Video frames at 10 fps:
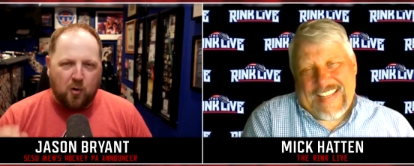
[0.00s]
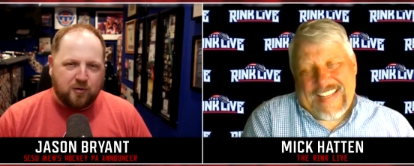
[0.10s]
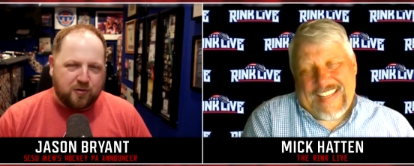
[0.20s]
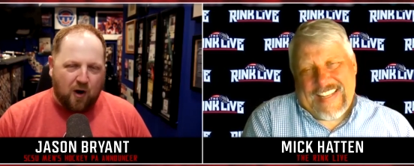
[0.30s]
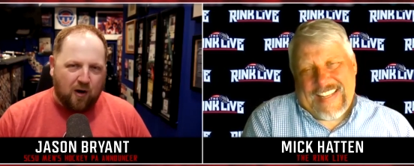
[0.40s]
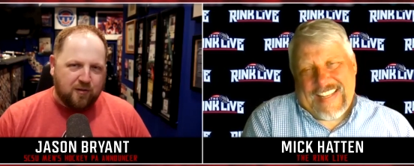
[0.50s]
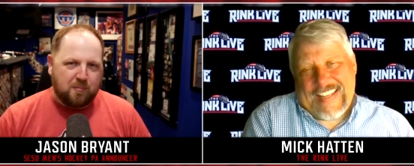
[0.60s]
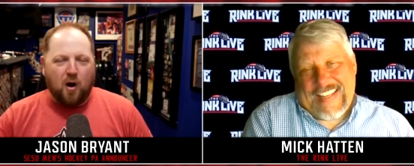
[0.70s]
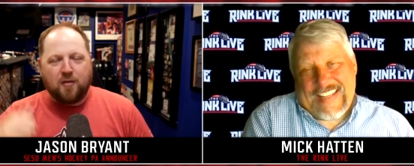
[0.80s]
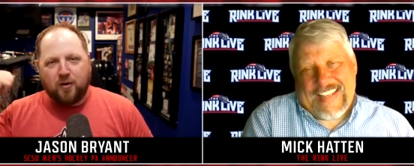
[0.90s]
Speaker 1: Stars and
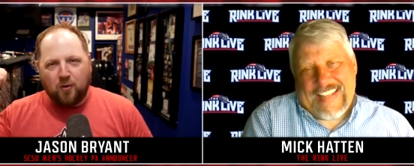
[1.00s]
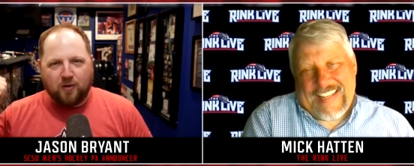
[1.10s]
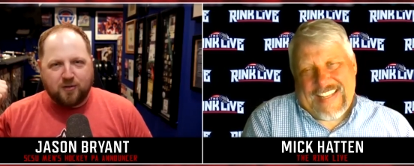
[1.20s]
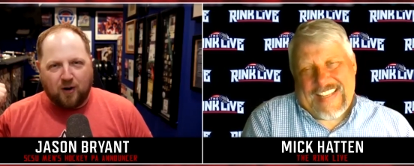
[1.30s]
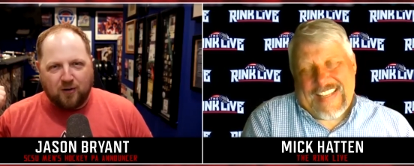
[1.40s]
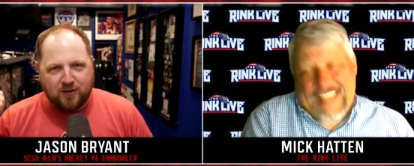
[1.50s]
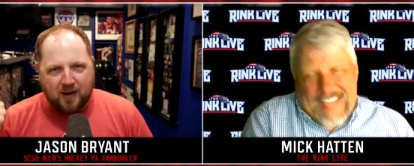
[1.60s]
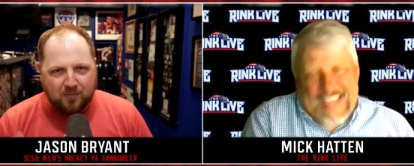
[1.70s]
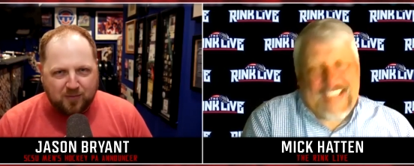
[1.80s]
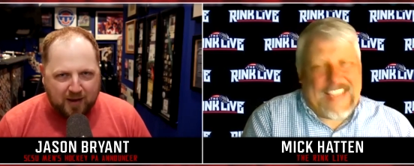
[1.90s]
brought the North Stars
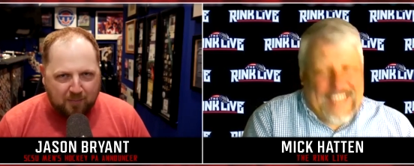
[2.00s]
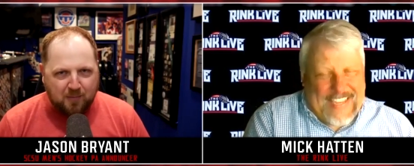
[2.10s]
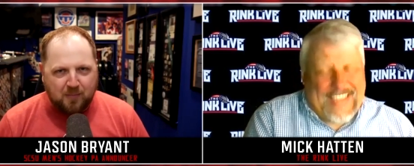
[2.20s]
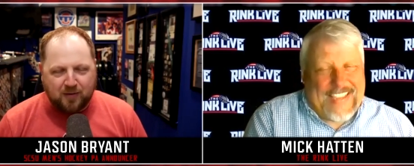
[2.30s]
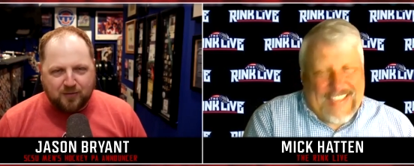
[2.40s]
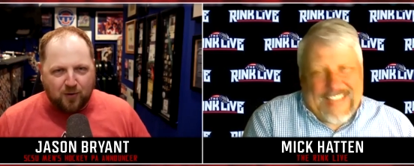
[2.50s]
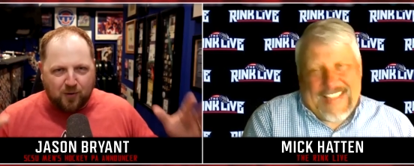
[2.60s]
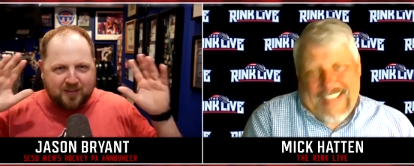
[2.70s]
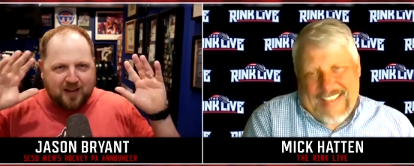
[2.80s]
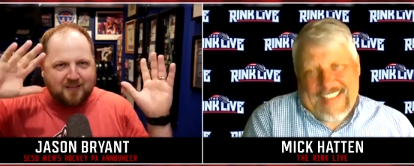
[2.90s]
name, kept in Minnesota.
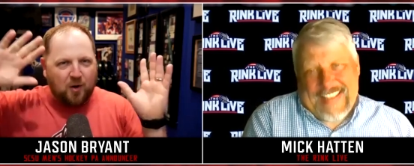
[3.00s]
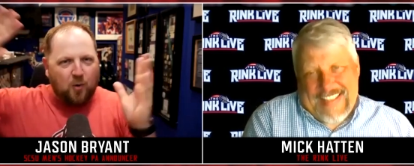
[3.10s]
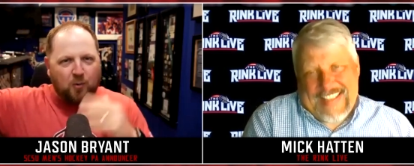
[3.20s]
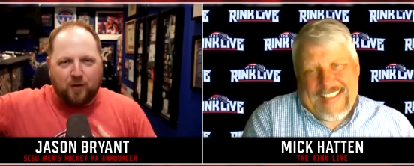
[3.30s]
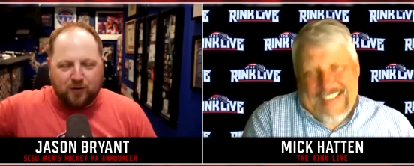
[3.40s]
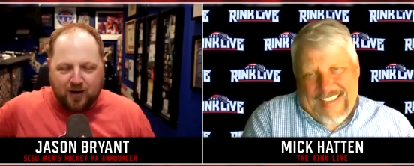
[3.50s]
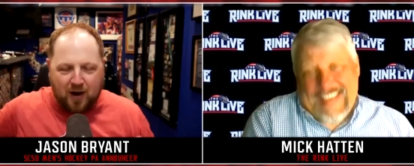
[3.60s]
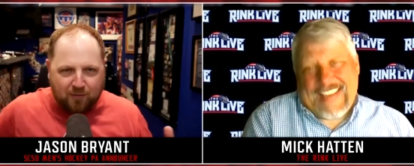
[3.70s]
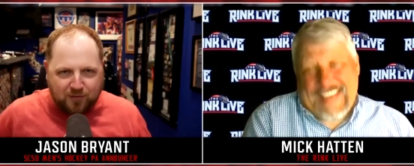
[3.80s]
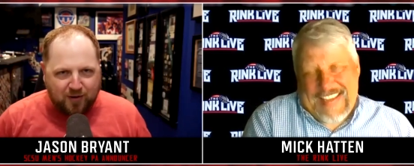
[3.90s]
But that's a whole nother
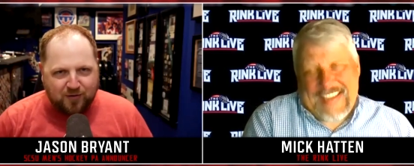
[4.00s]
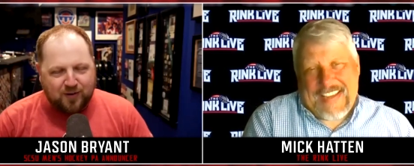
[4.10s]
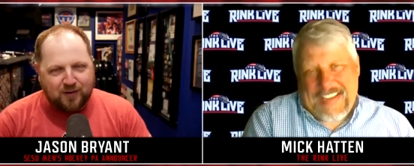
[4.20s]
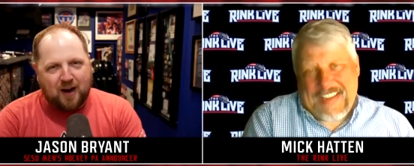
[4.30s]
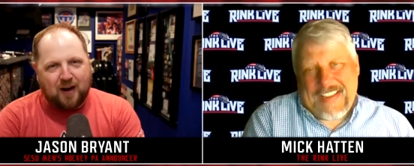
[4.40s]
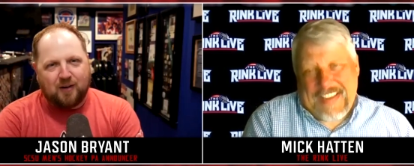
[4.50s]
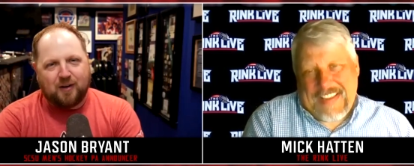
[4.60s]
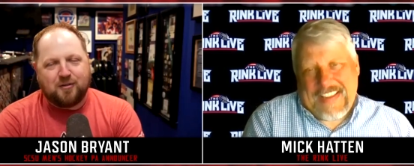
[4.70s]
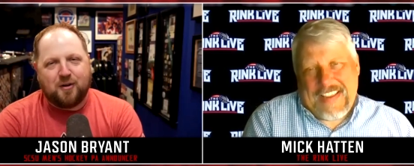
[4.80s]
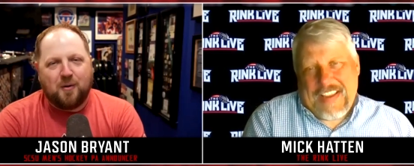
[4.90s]
conversation entirely.
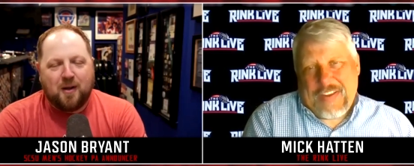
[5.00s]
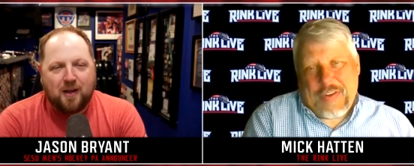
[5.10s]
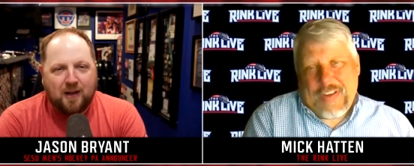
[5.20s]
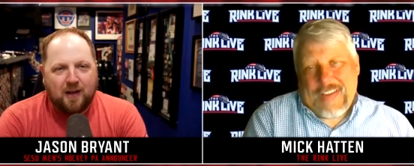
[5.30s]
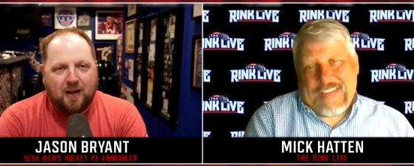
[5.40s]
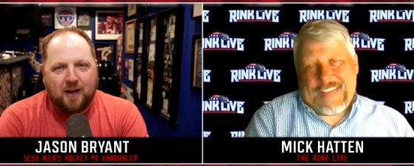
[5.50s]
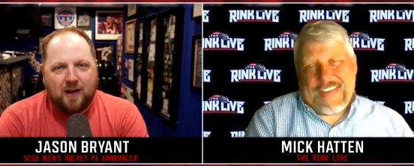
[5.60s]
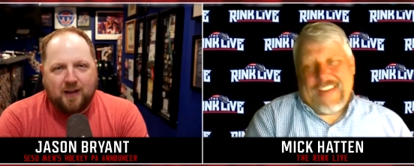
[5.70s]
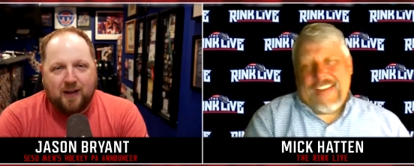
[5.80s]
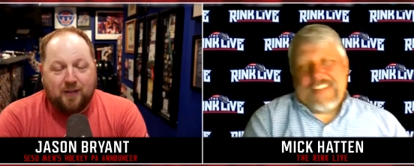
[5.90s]
So, uh, see,
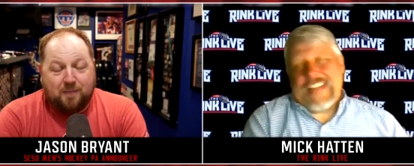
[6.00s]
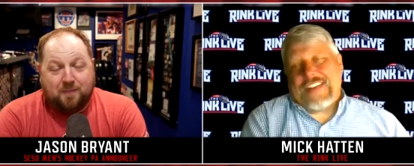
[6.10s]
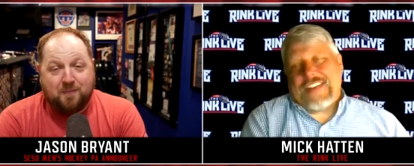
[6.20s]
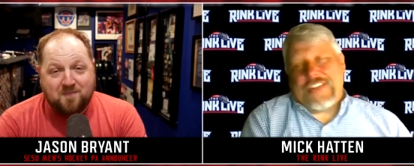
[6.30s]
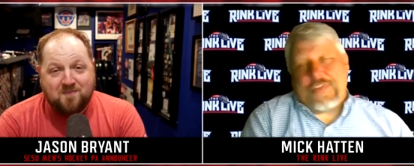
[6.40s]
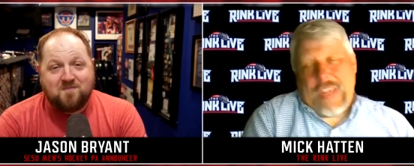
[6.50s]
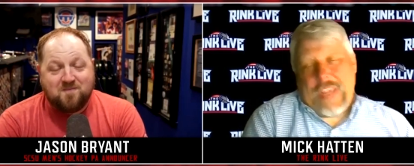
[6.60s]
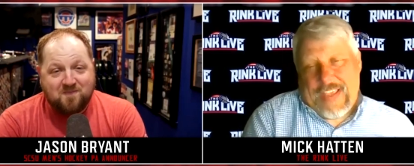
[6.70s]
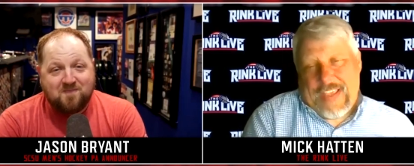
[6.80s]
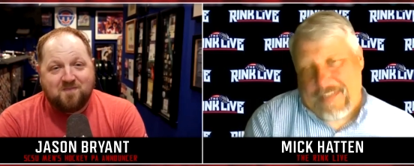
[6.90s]
uh, yeah. it's
Speaker 2: not just
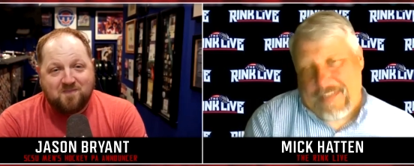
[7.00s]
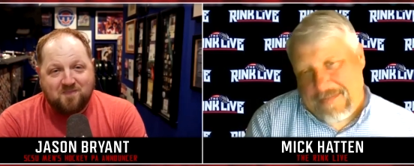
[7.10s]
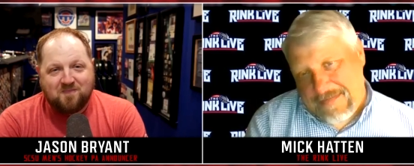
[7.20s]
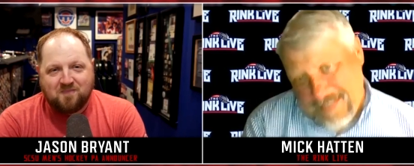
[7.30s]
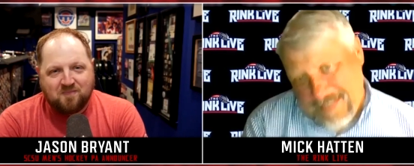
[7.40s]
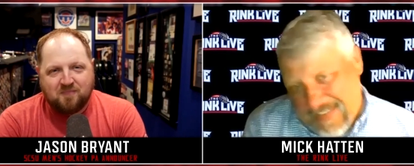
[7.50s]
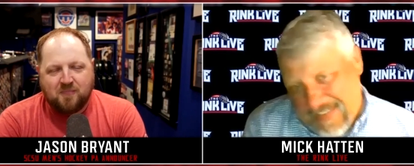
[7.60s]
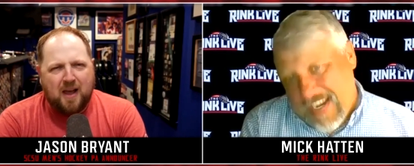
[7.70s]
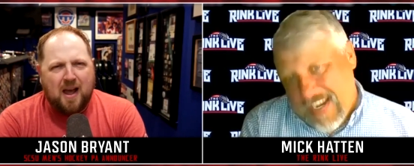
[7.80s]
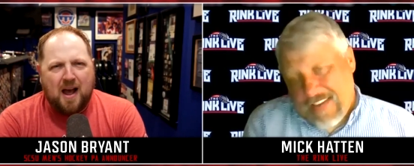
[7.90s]
me then.
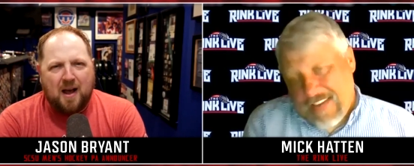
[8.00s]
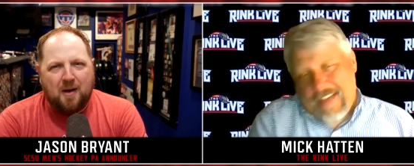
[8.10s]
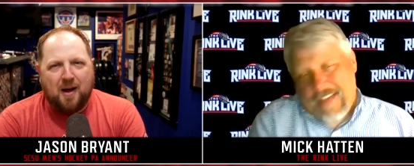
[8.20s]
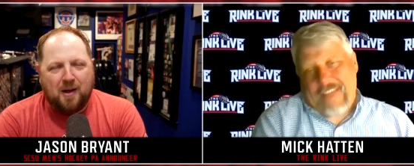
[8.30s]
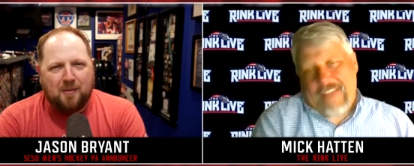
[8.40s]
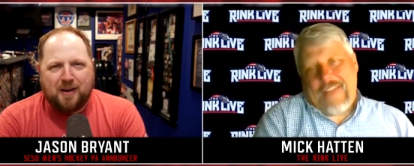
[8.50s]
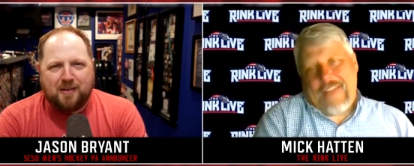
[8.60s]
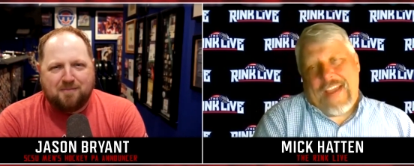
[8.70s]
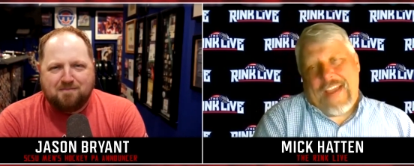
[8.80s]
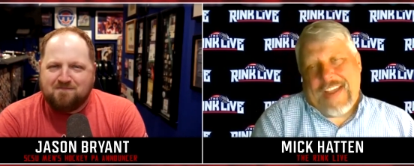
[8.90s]
Yeah, I, I mean,
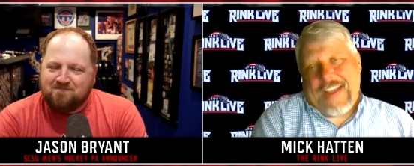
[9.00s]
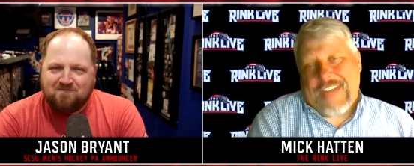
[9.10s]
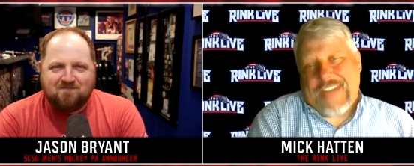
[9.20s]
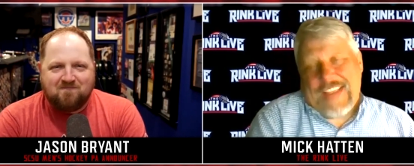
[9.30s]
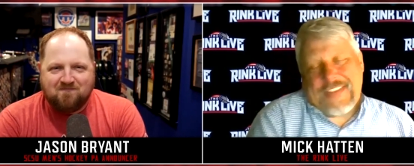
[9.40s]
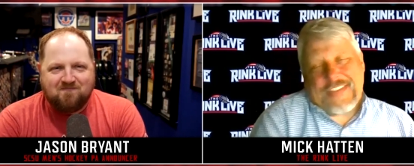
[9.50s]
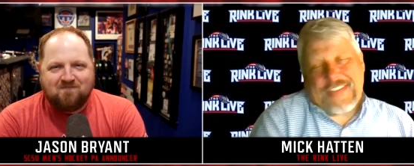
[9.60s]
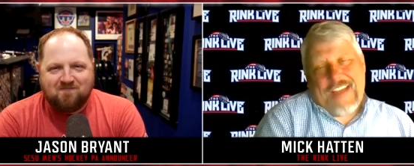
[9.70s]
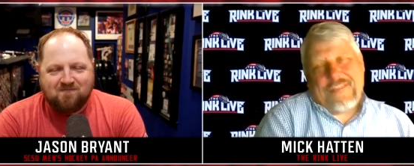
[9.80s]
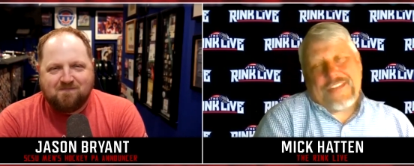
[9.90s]
I've, I've actually had this
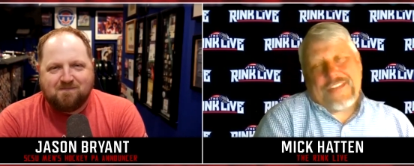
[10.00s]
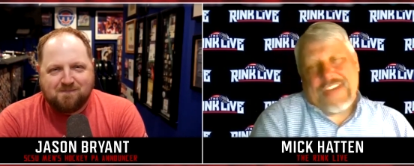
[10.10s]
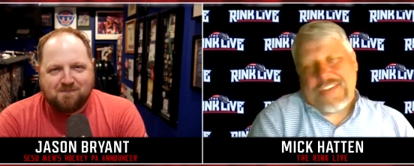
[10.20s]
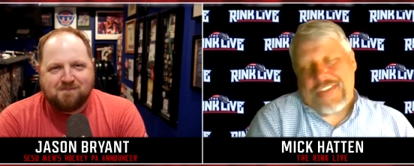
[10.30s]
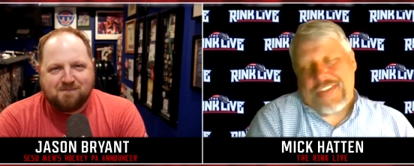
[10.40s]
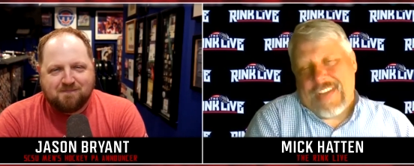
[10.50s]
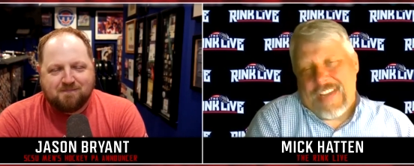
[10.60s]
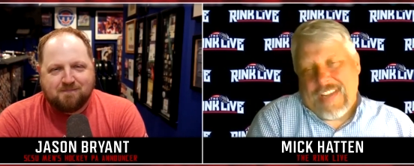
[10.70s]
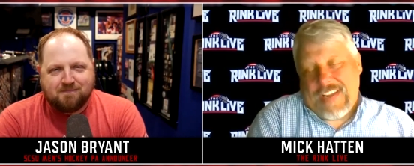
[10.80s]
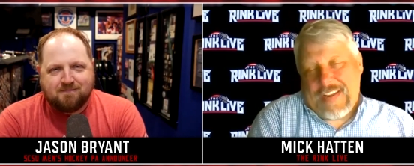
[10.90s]
conversation
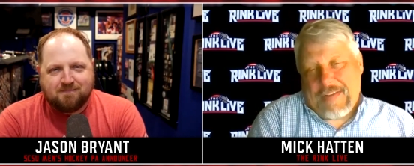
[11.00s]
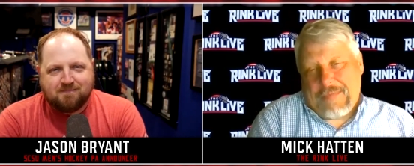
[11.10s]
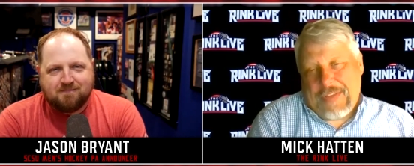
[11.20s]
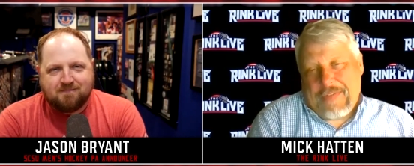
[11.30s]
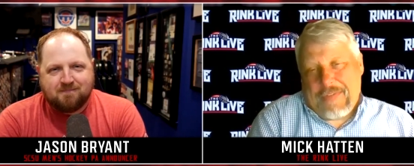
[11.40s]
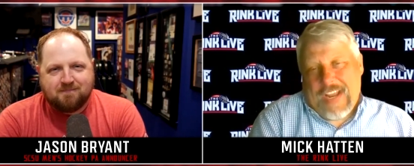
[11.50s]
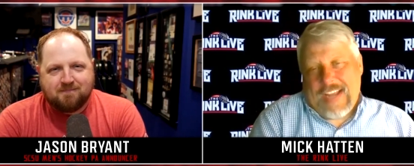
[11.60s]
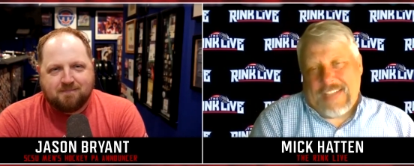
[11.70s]
uh, believe it or not,